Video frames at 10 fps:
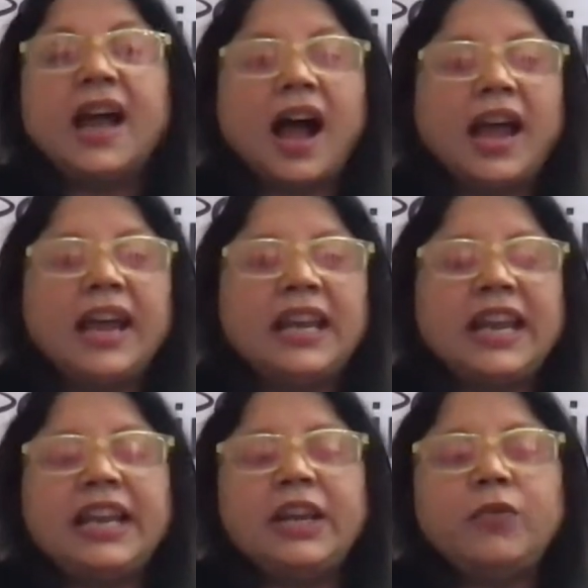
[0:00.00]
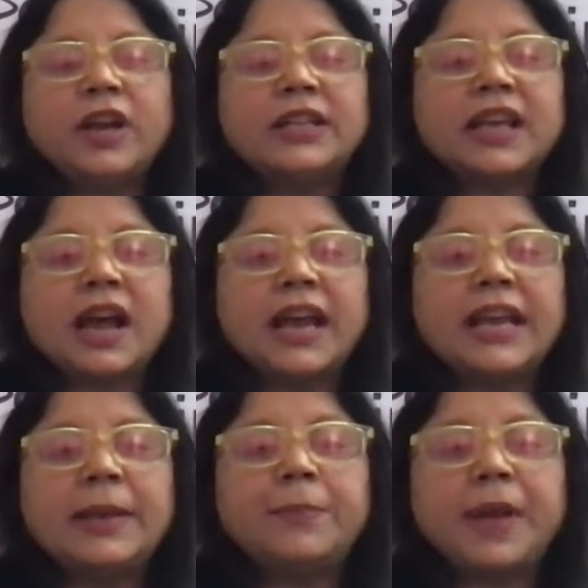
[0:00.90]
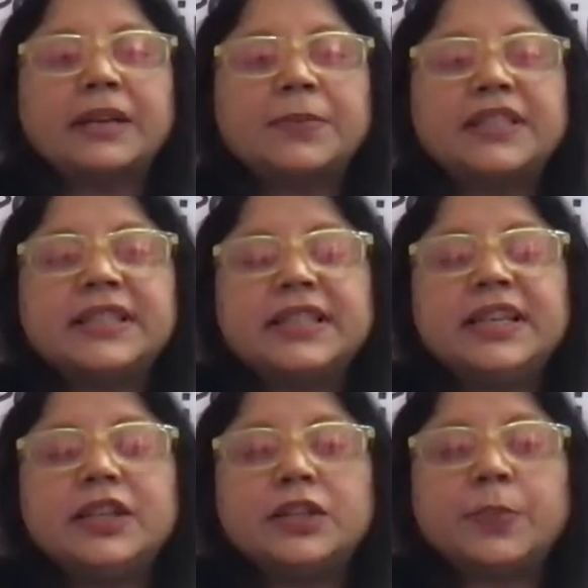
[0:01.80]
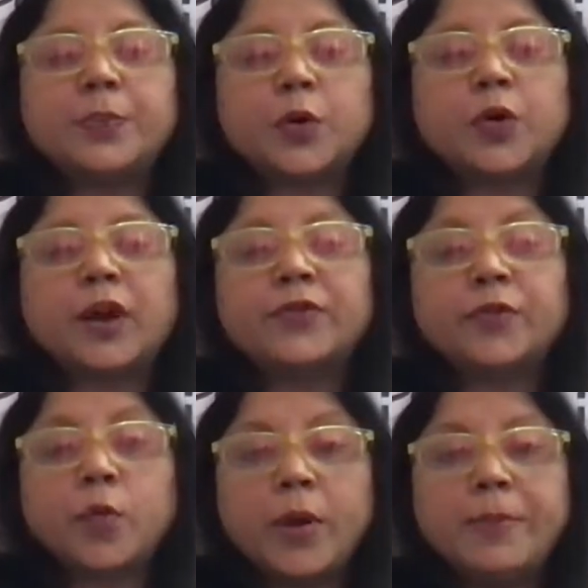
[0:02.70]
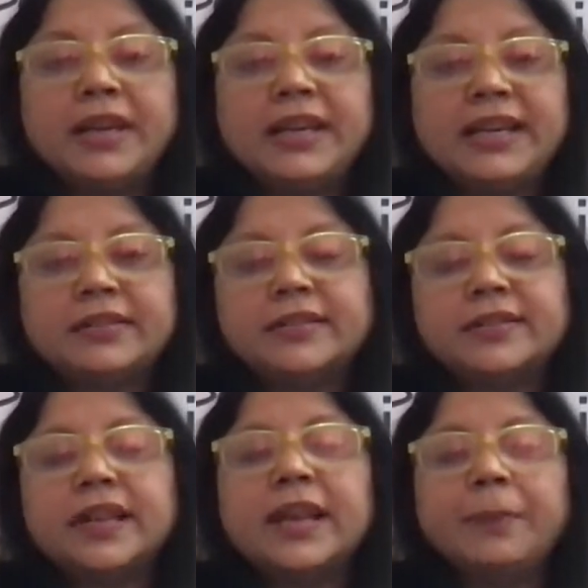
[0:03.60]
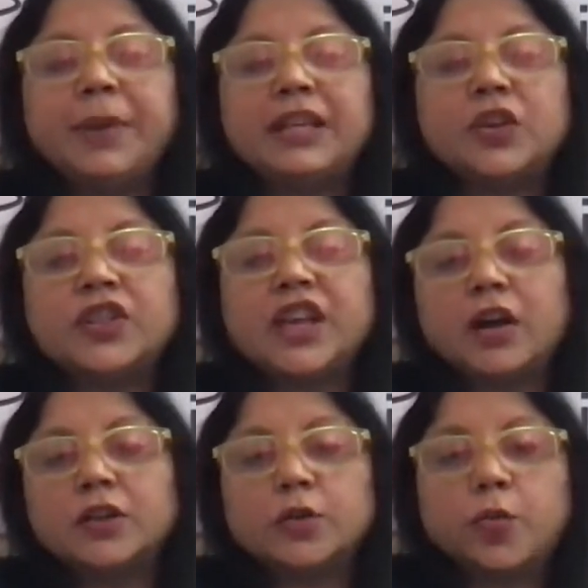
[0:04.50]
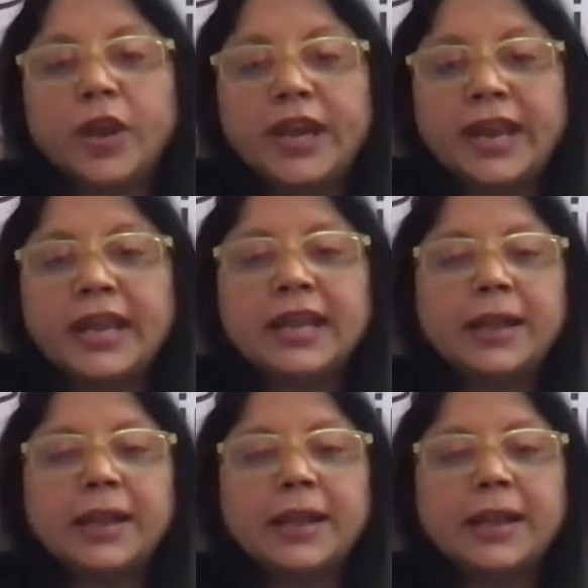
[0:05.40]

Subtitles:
Iron Lady runs high impact business leadership programs for women leaders based on the art of winning,